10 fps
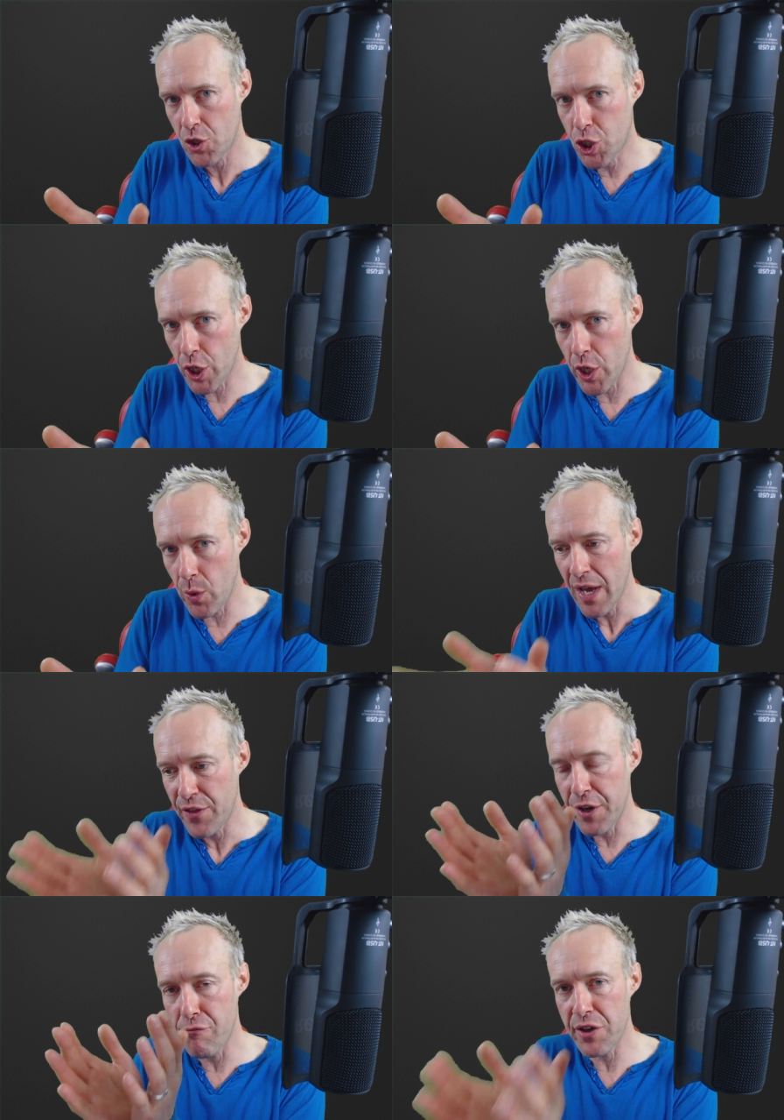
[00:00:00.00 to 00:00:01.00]
to
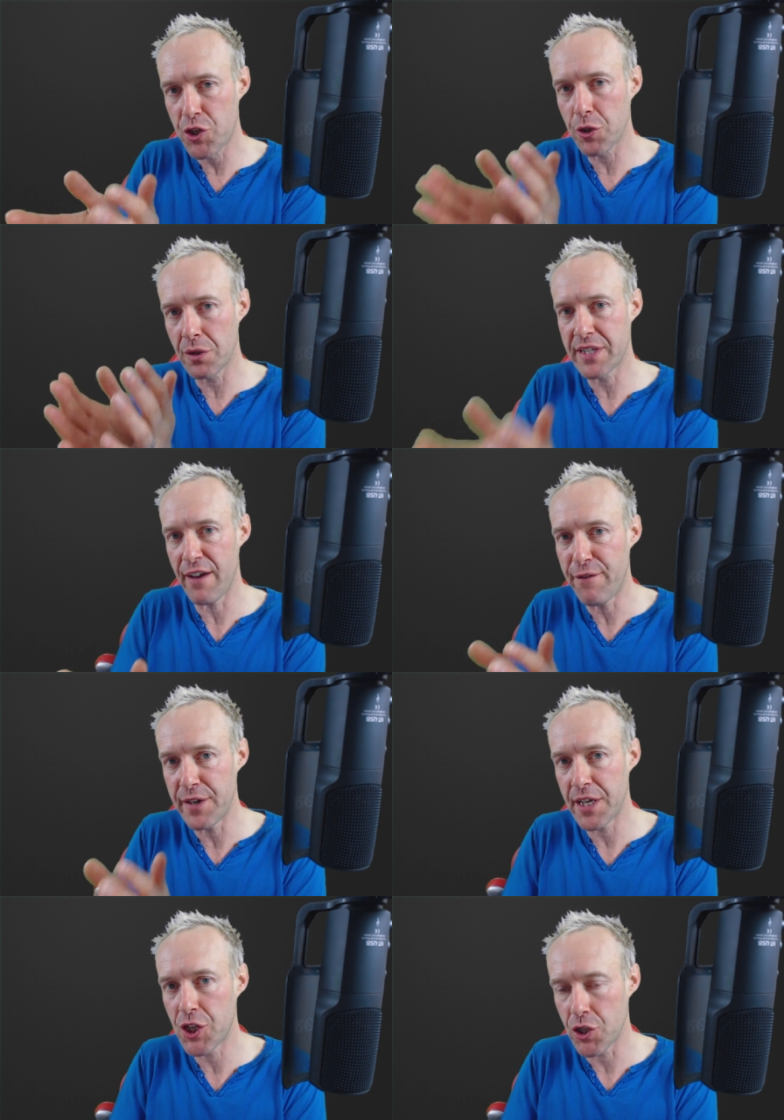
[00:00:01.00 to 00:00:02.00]
the original
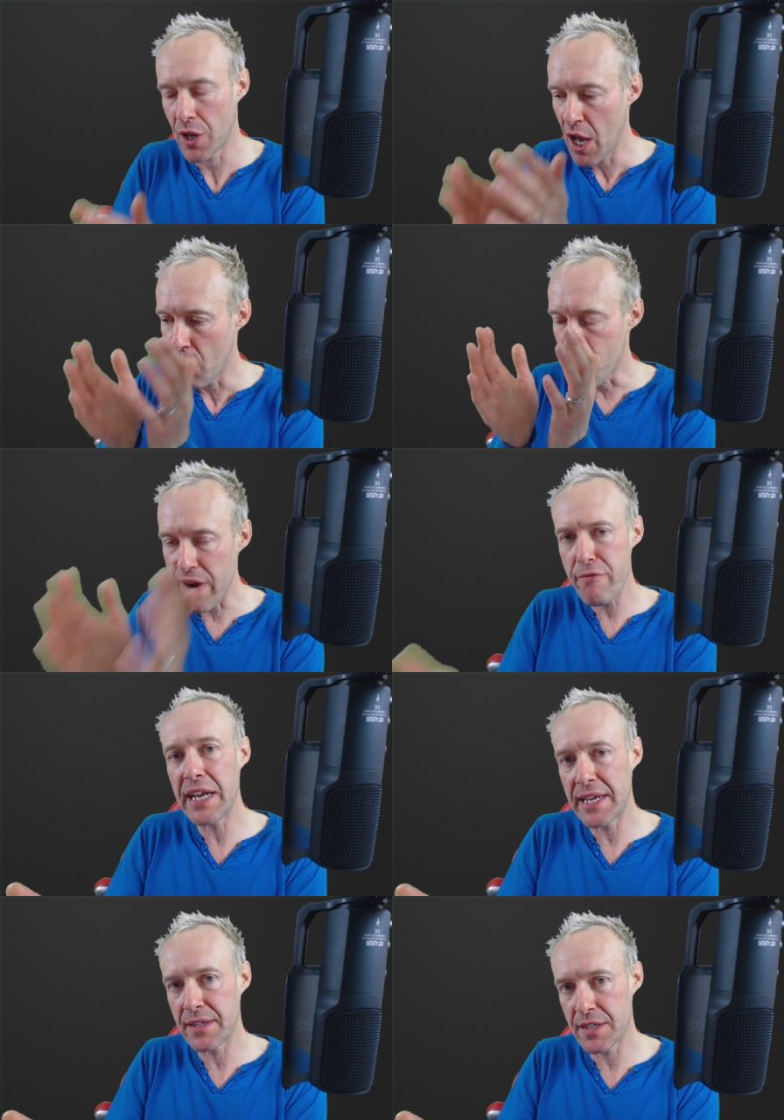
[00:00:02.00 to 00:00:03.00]
definition,
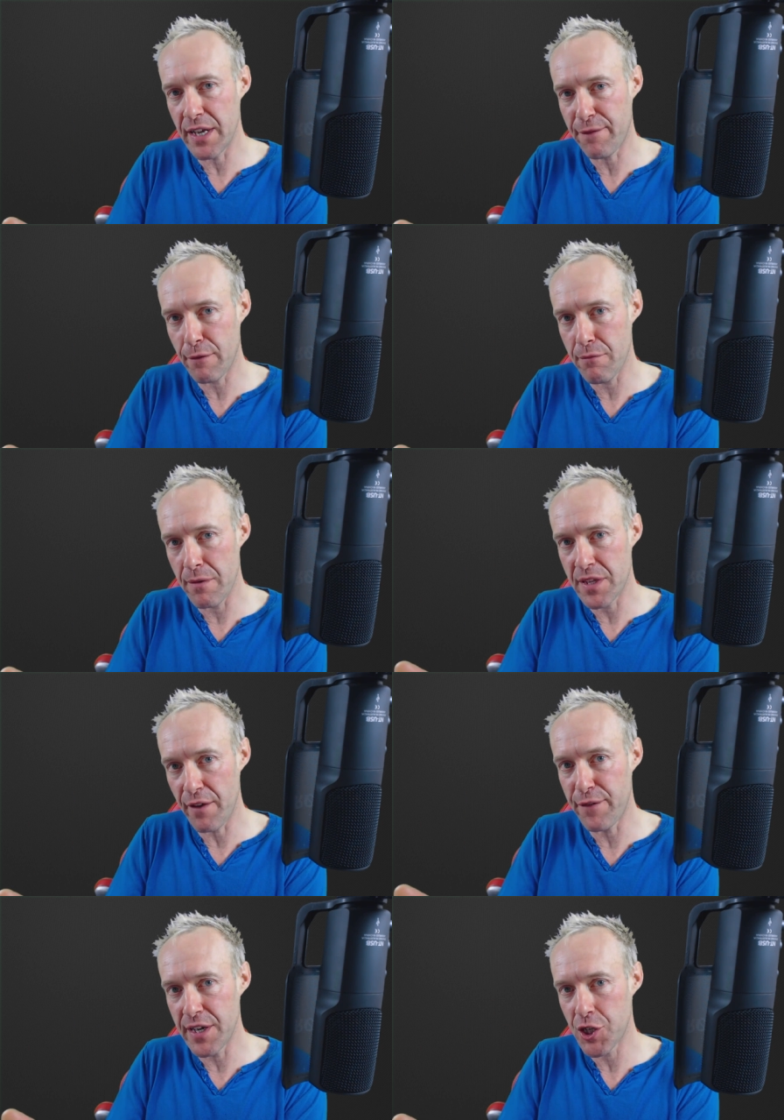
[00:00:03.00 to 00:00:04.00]
rereading the
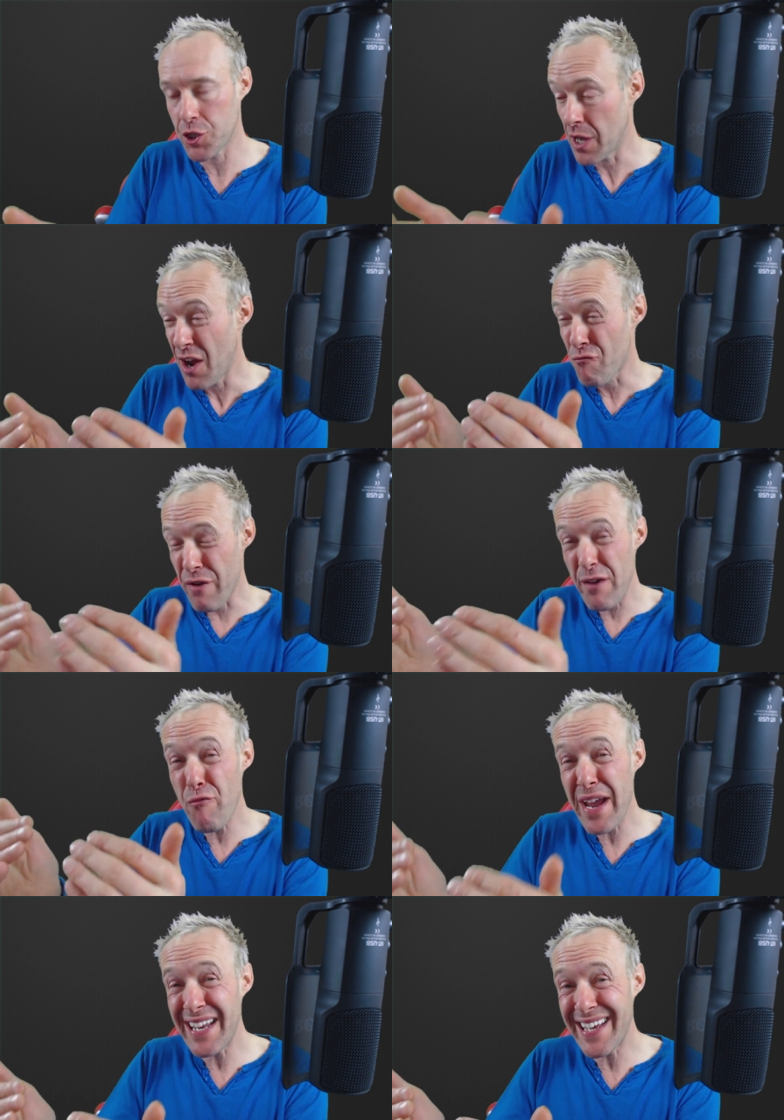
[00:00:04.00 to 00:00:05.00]
definition,
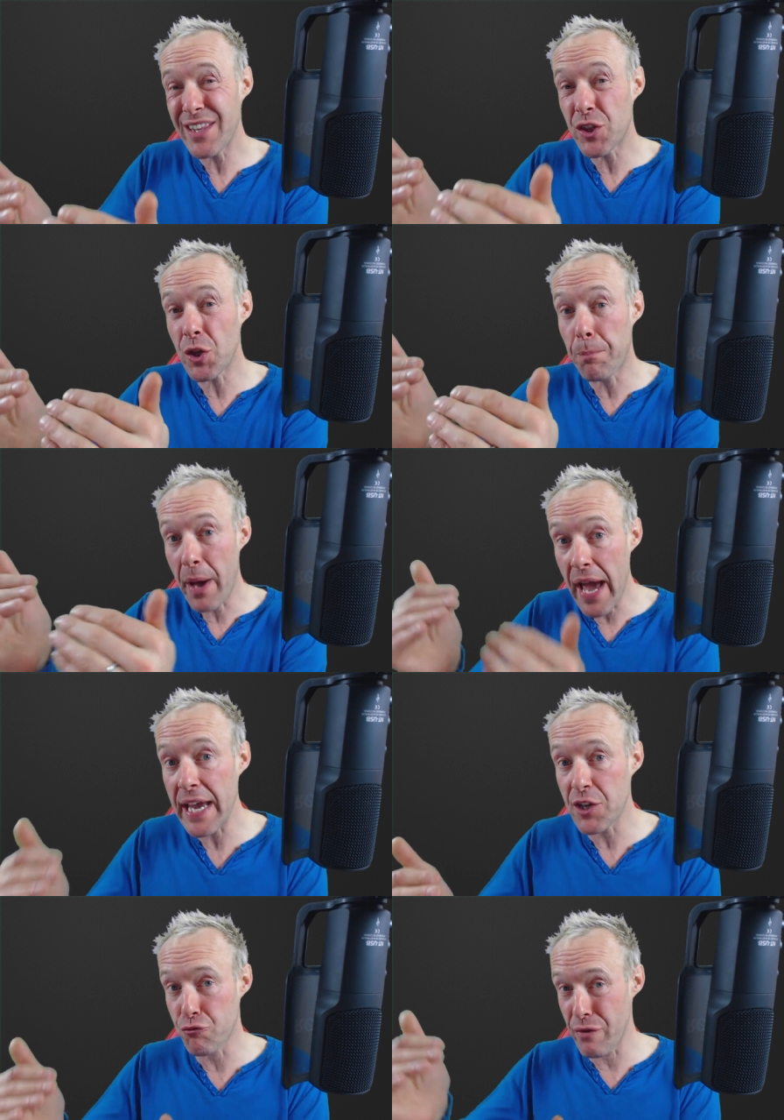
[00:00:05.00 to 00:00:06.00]
rereading the
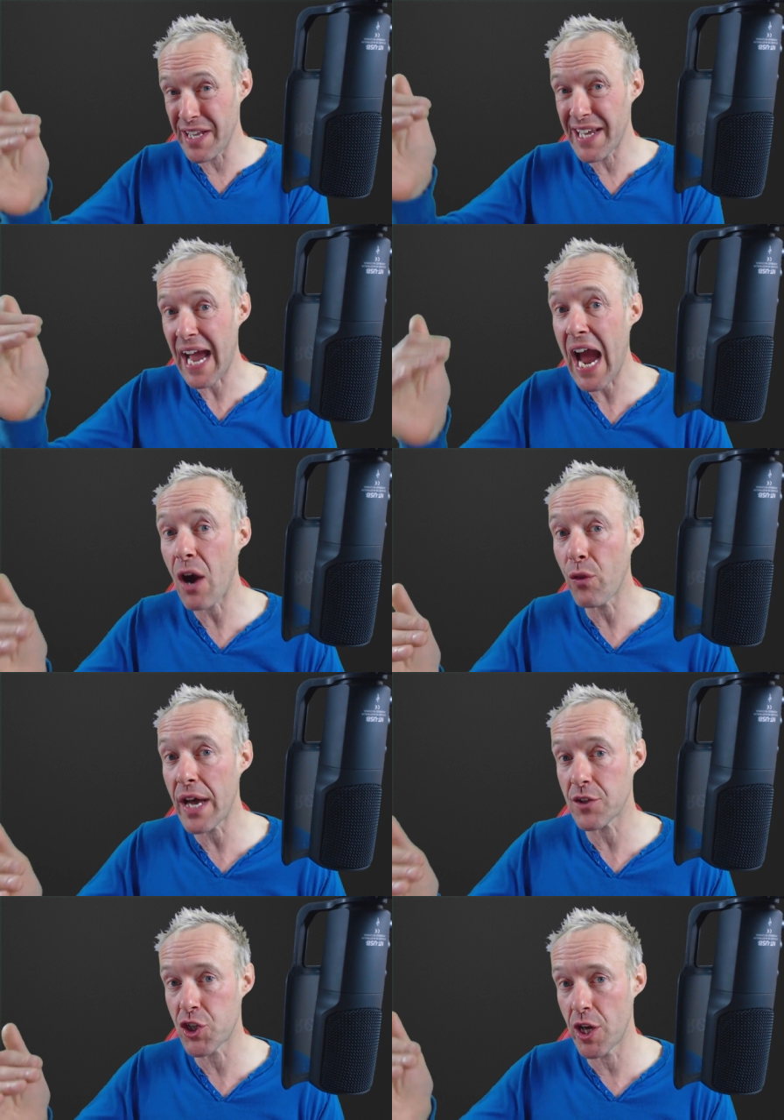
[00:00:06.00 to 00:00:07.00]
page, reading
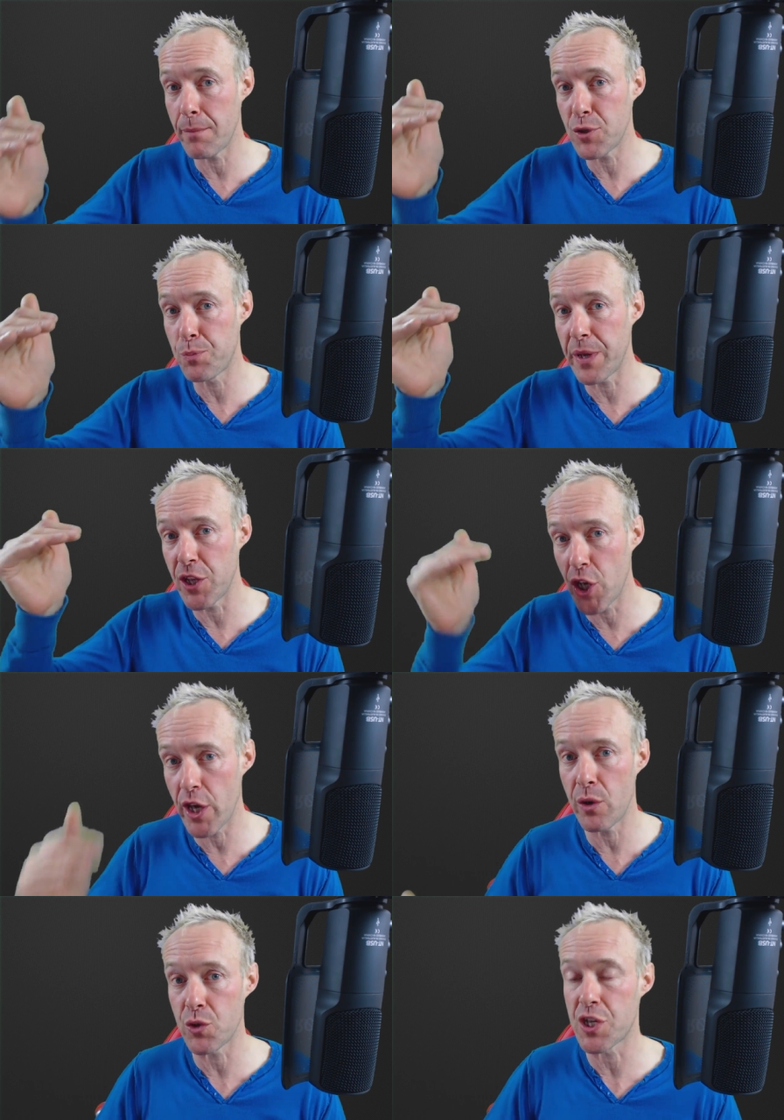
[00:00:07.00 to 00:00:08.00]
how that term has been
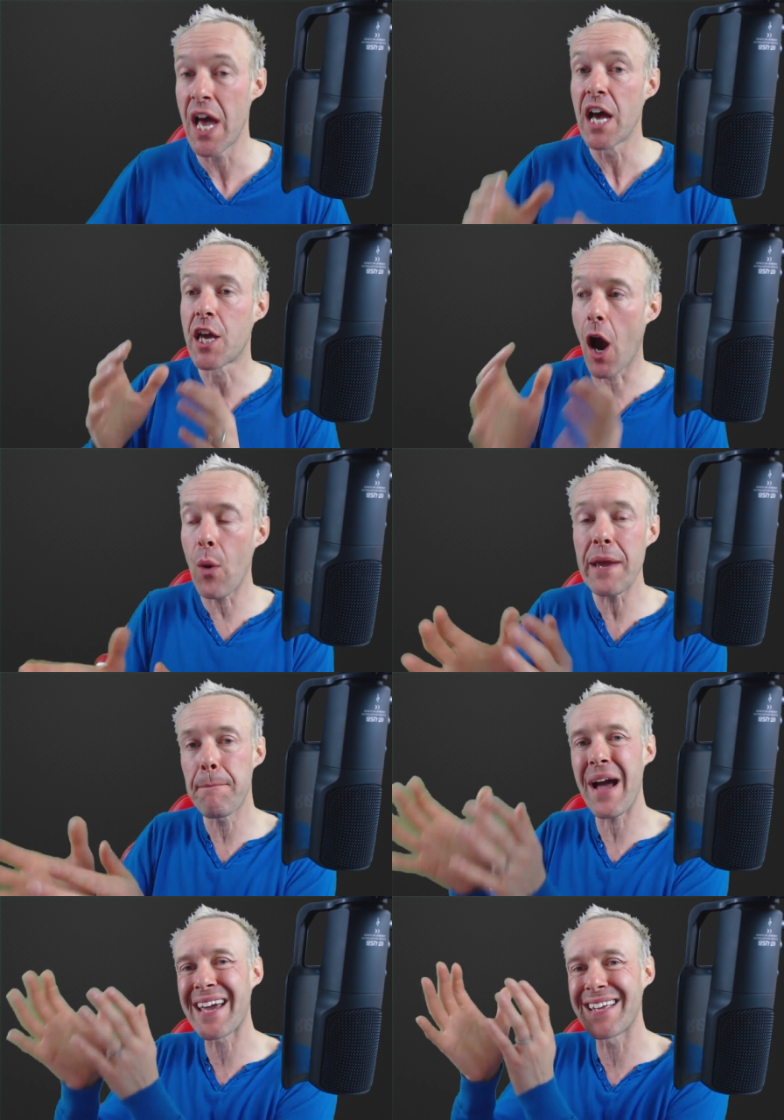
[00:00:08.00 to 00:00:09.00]
used,
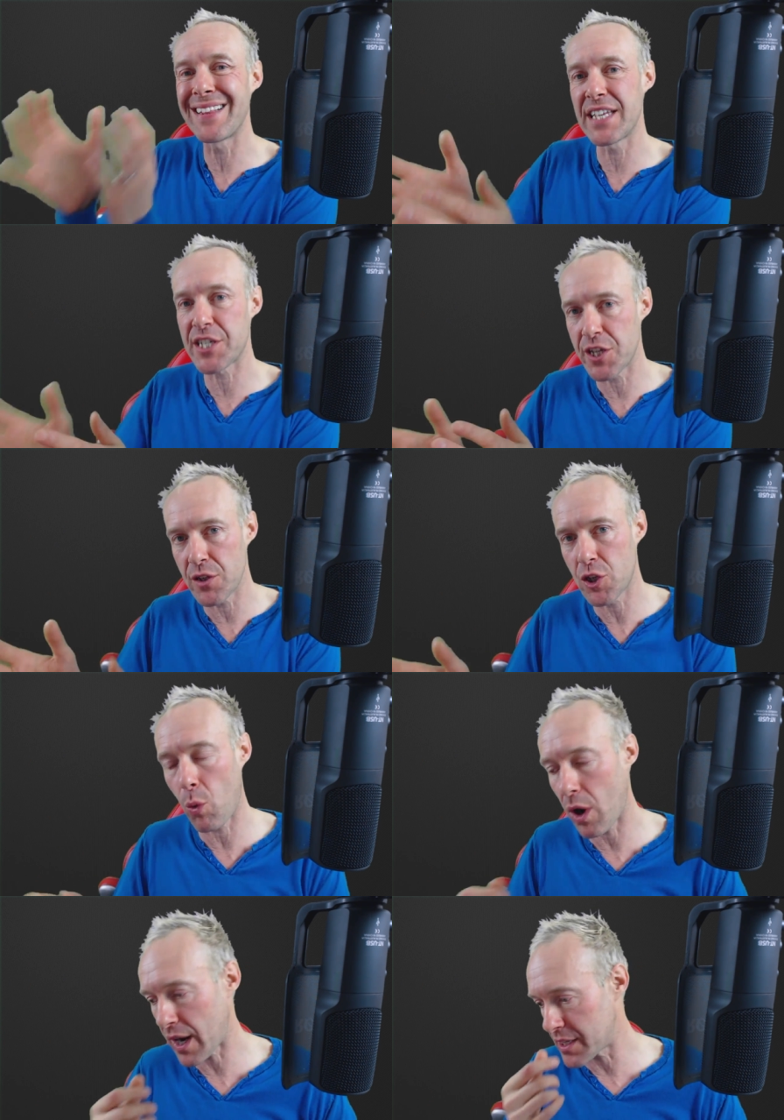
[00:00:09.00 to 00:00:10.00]
going back and listening
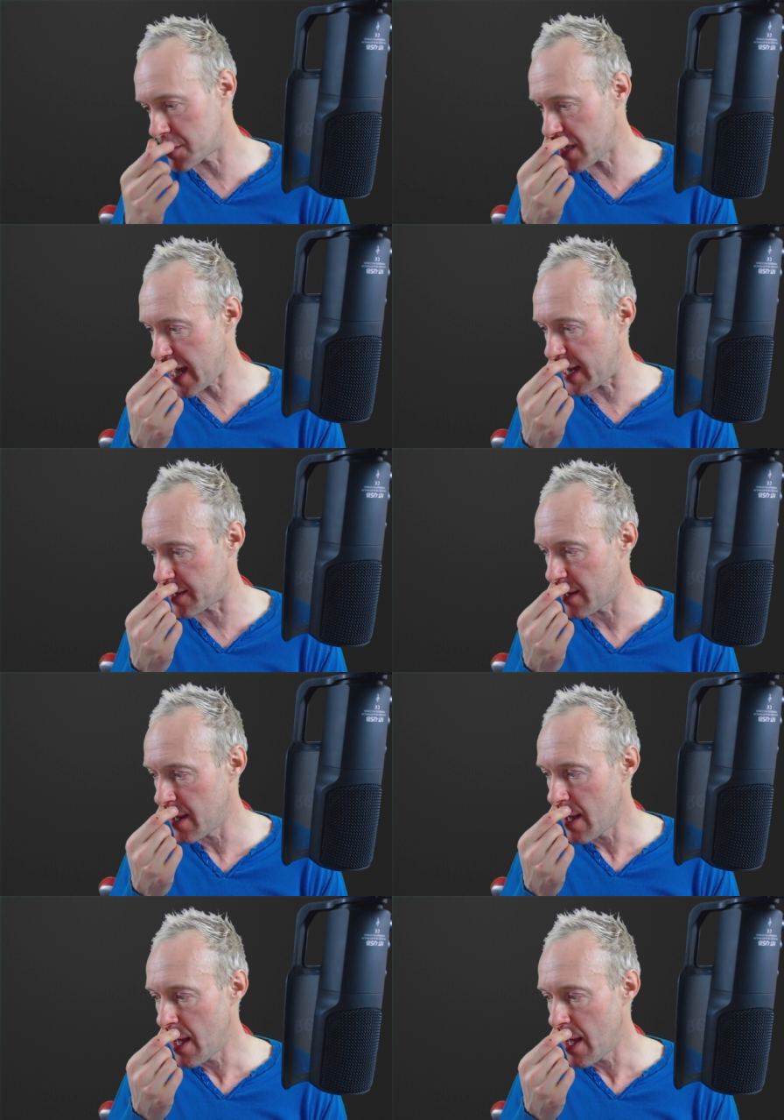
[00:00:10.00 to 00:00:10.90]
to what I said,